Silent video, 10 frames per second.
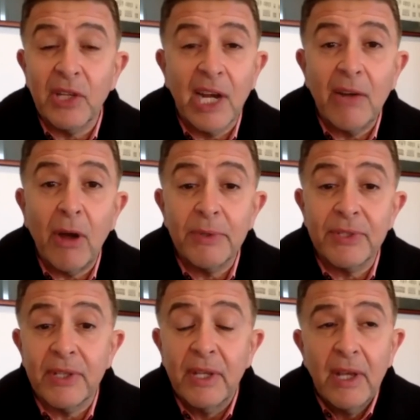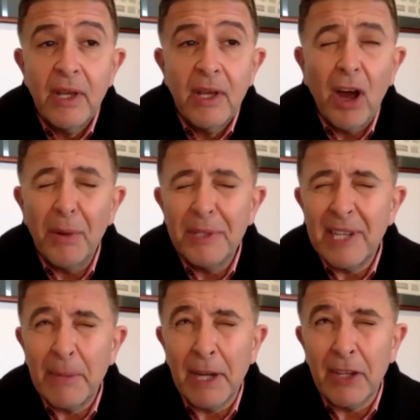I was in
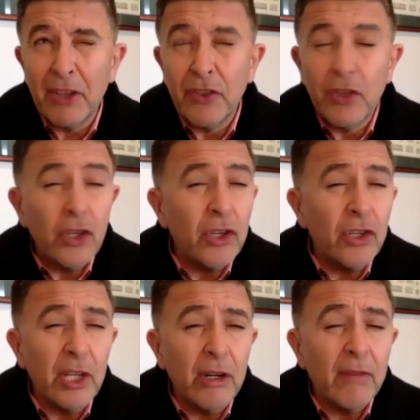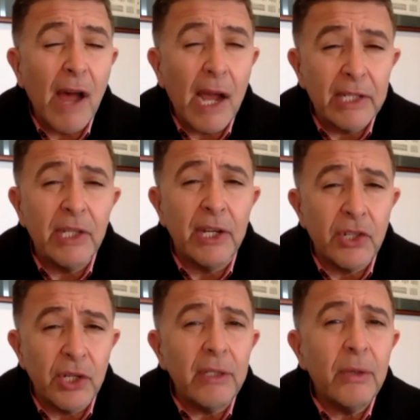about third year of
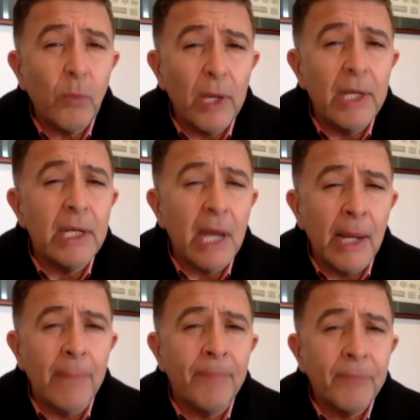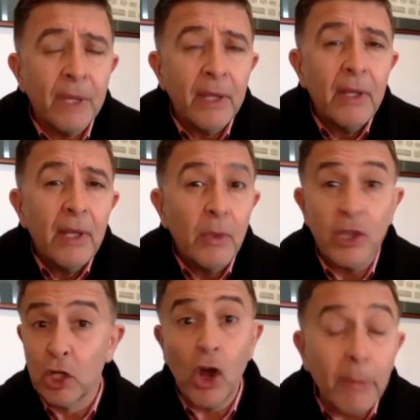architecture when
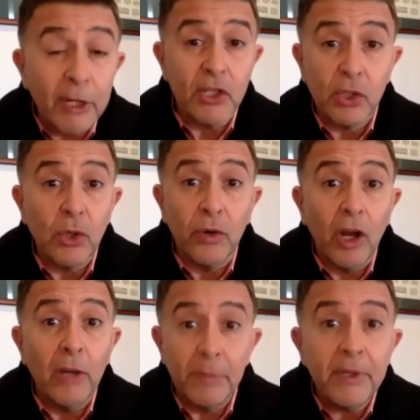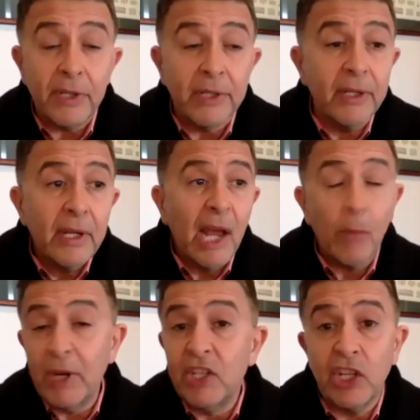the Comedy Store opened, and
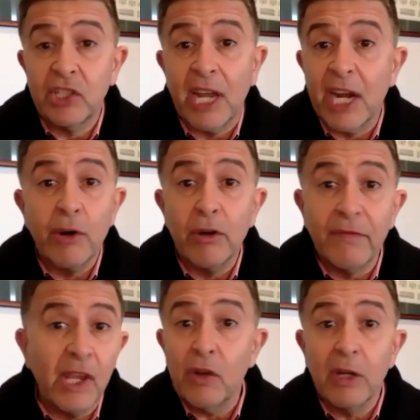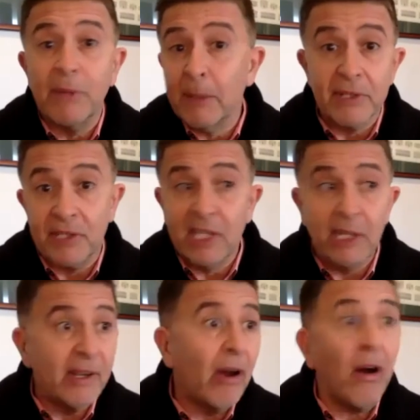we'd just done a review, and people said to
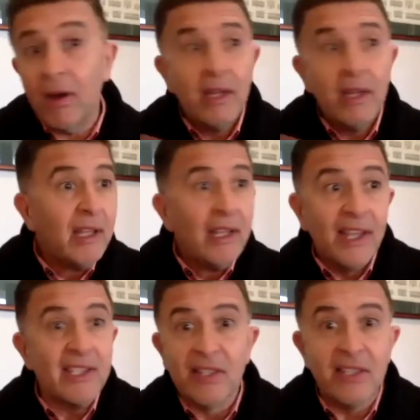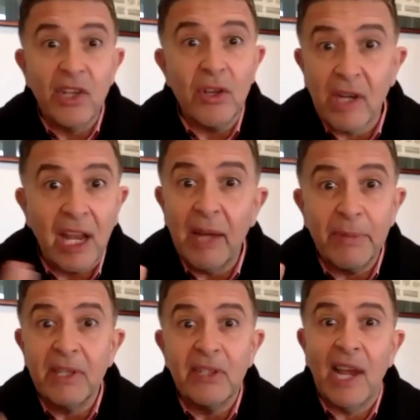me, "Oh, there's this new club
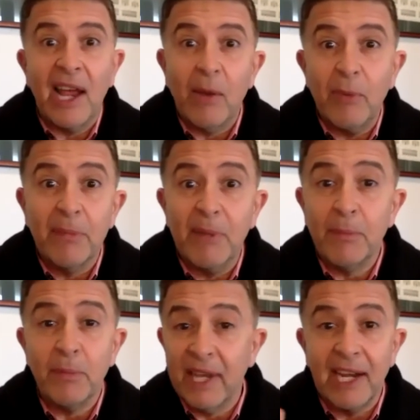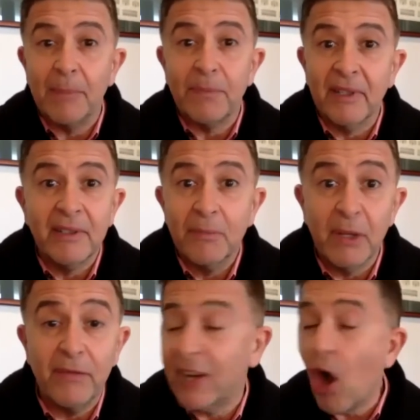in town where people get up and
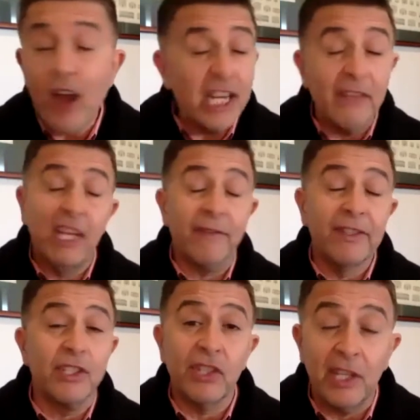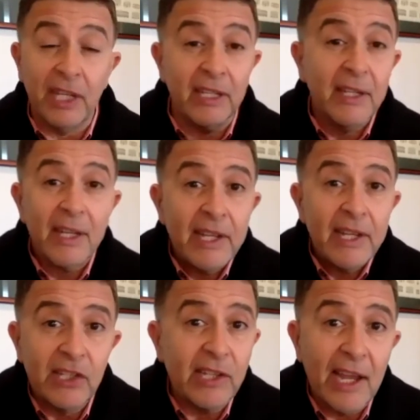beef." I'd never even seen
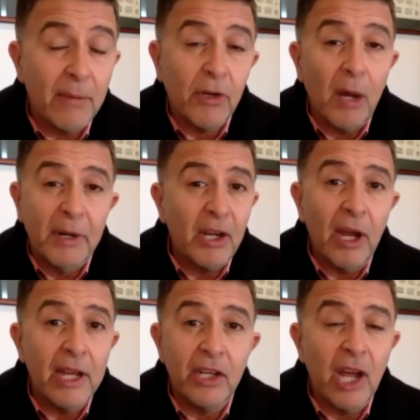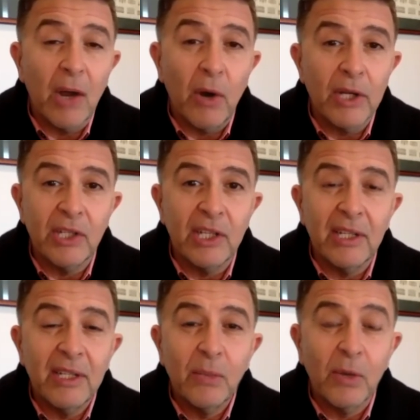stand-up comedy. I had no idea
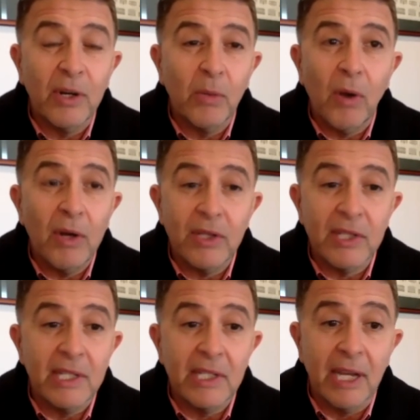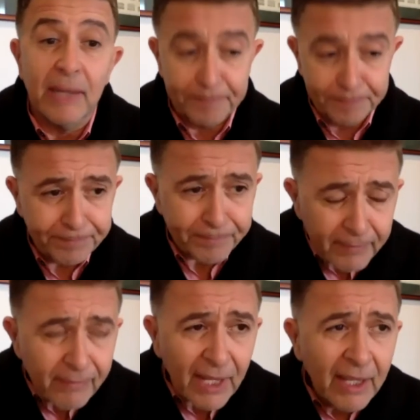what it was, and
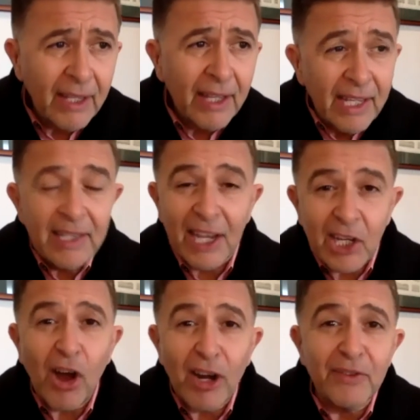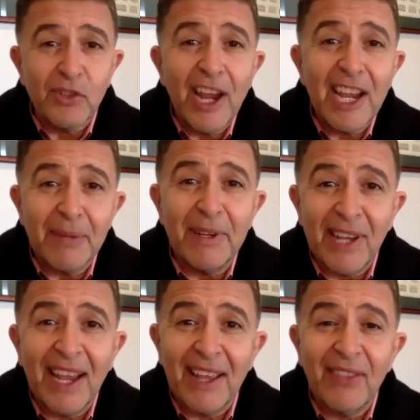they kind of dragged me
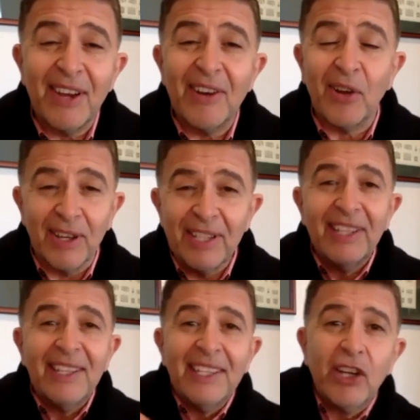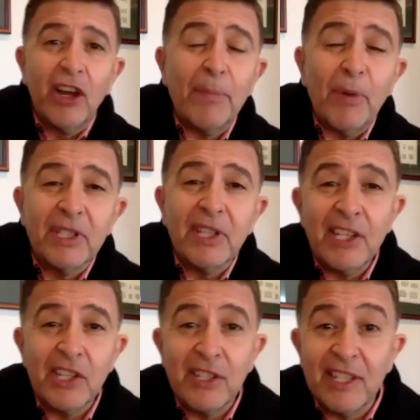down there, and I got up on stage
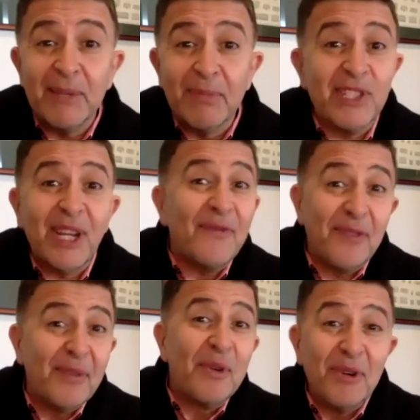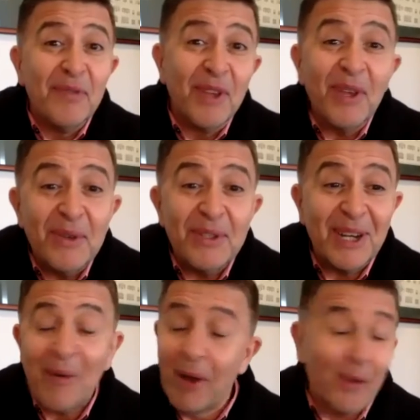and did some stuff from the reviews.
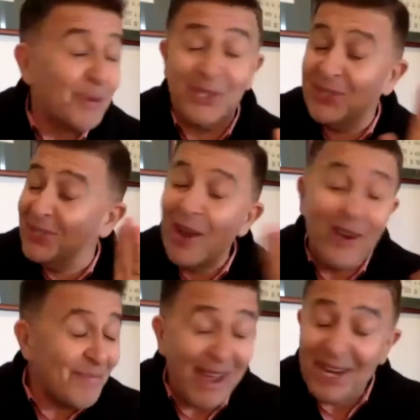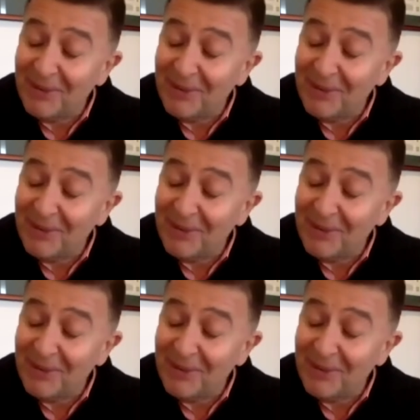I was so made it.